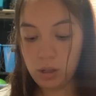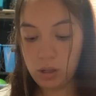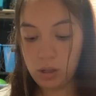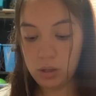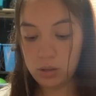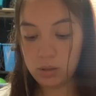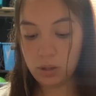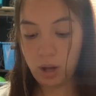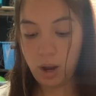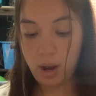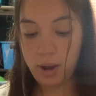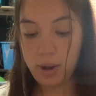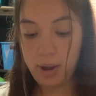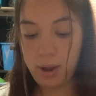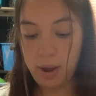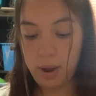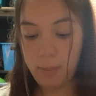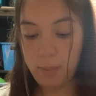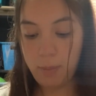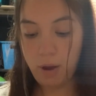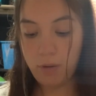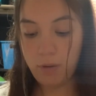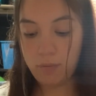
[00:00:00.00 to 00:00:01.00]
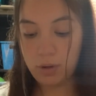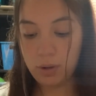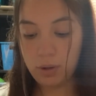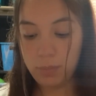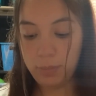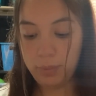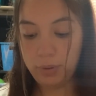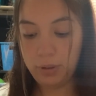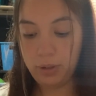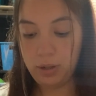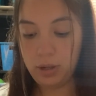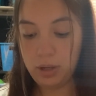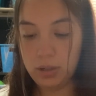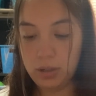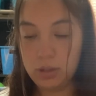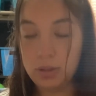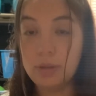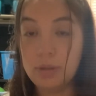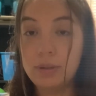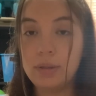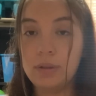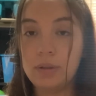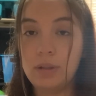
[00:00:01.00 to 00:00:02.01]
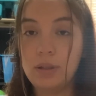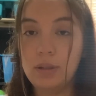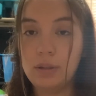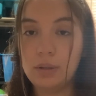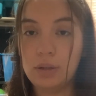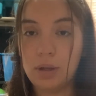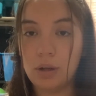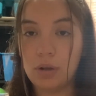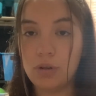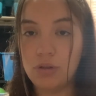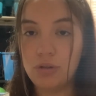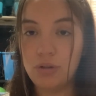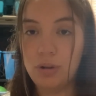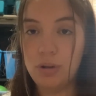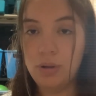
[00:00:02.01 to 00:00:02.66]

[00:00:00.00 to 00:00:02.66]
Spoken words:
I am having a planned C-section.